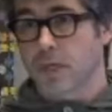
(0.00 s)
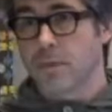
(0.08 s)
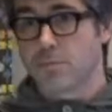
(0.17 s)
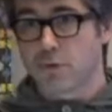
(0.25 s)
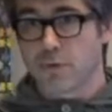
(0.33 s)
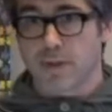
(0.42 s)

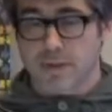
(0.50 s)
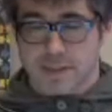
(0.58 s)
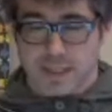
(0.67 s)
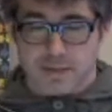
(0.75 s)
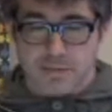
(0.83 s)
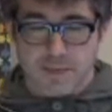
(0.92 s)
improving the
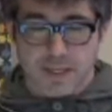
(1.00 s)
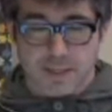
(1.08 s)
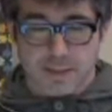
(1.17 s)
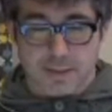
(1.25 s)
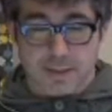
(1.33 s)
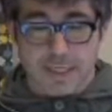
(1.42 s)
state of the
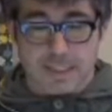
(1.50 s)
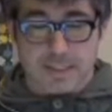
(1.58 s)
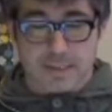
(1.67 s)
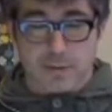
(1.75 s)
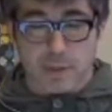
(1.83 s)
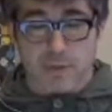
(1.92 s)
art,
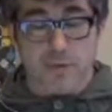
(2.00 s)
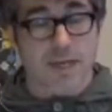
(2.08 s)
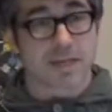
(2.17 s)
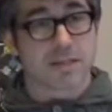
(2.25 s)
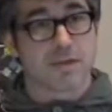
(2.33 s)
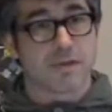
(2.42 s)
let's try to
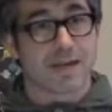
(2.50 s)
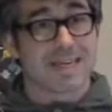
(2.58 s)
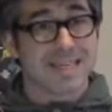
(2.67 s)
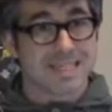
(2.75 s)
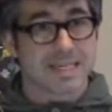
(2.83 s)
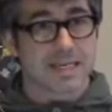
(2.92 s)
identify
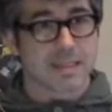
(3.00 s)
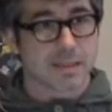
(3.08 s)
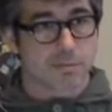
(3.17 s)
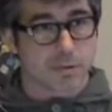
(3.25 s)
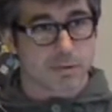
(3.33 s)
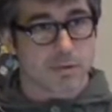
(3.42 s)
easy
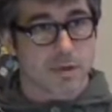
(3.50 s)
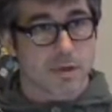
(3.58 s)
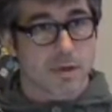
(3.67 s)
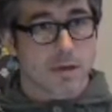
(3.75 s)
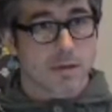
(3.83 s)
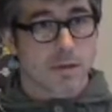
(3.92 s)
examples.
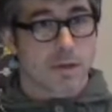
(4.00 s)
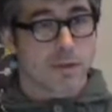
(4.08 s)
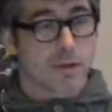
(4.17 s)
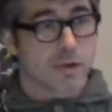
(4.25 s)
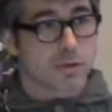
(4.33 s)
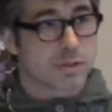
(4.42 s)

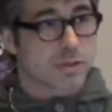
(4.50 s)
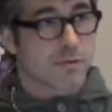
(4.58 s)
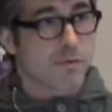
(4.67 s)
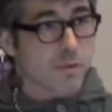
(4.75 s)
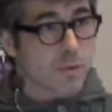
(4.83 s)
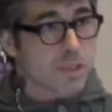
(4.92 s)
Those
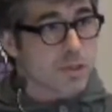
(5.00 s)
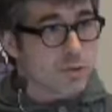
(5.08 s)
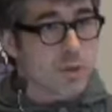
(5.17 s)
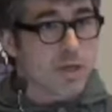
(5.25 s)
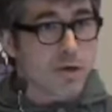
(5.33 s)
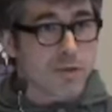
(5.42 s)
for
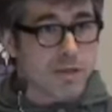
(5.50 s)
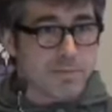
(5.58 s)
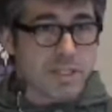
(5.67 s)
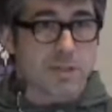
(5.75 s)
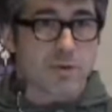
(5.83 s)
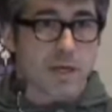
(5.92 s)
which we know
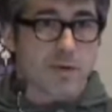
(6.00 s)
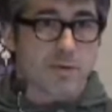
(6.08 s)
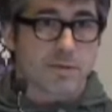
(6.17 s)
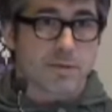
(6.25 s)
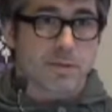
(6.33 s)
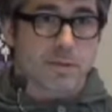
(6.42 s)
that beat
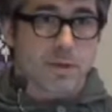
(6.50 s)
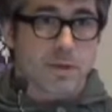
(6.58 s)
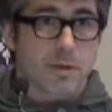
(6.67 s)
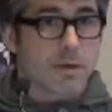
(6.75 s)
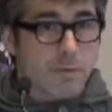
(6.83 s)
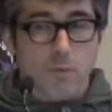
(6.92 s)
trackers
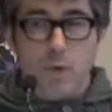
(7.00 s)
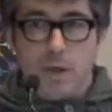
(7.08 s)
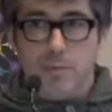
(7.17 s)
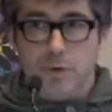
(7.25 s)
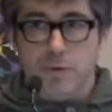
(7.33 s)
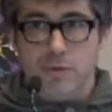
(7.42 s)

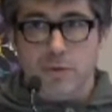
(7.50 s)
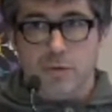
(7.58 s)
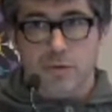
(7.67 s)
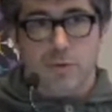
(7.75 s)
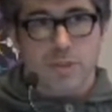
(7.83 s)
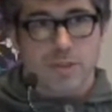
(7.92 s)
will produce a
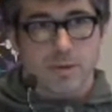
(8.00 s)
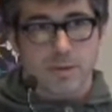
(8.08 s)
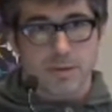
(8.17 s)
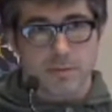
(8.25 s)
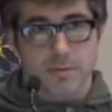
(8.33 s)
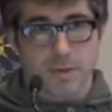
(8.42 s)
good
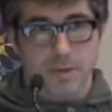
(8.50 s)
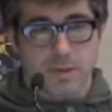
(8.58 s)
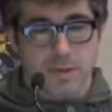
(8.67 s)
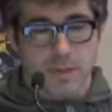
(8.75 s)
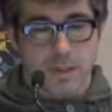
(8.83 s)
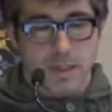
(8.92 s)
result.
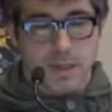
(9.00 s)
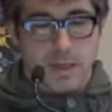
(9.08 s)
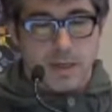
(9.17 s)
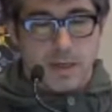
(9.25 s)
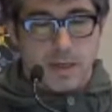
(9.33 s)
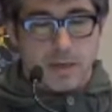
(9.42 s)
Or
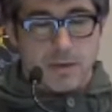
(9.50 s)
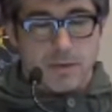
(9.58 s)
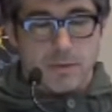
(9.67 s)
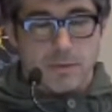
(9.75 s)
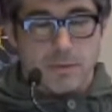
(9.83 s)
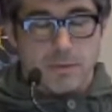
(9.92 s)

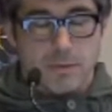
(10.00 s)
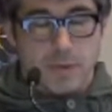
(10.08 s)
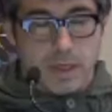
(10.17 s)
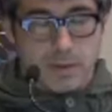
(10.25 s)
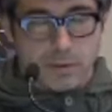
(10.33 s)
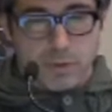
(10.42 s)

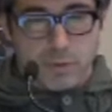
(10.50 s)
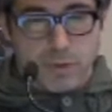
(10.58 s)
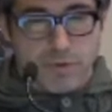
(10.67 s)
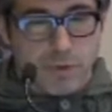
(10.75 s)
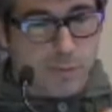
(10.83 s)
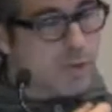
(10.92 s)

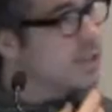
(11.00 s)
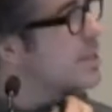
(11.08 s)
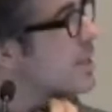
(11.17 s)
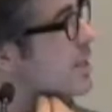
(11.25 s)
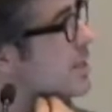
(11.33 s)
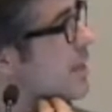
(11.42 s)

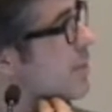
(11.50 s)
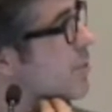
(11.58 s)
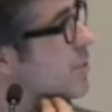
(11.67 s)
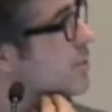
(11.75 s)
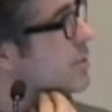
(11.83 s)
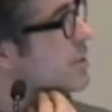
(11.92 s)
reformulating it in other
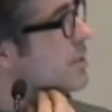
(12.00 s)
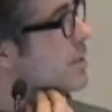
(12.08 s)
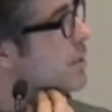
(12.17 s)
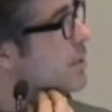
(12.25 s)
words,